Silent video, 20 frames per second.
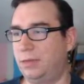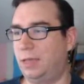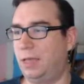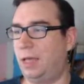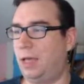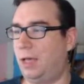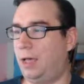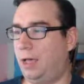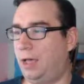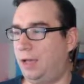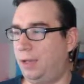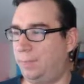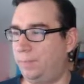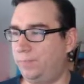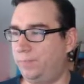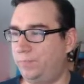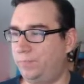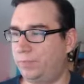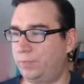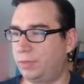
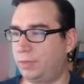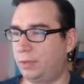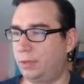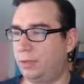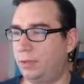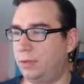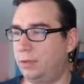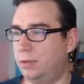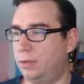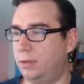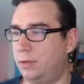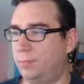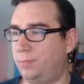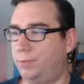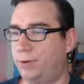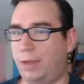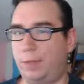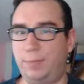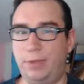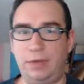
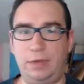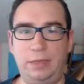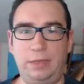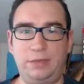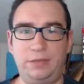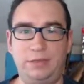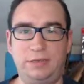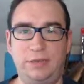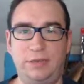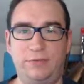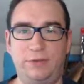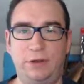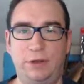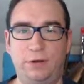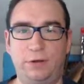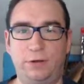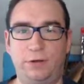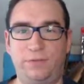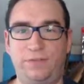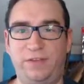But I mean, he's
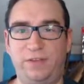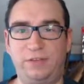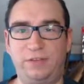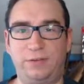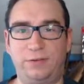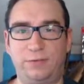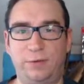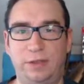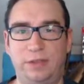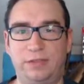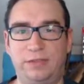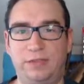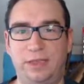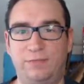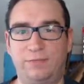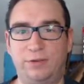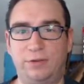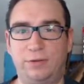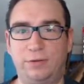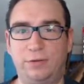700 defense at rank
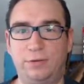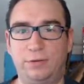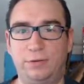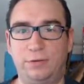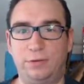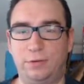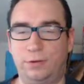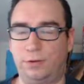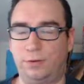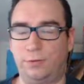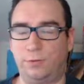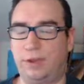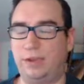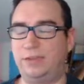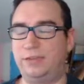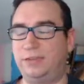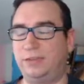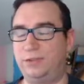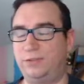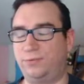7. Or
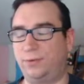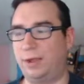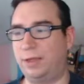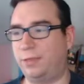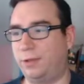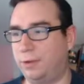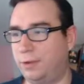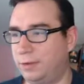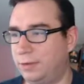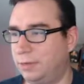rank 6, rather.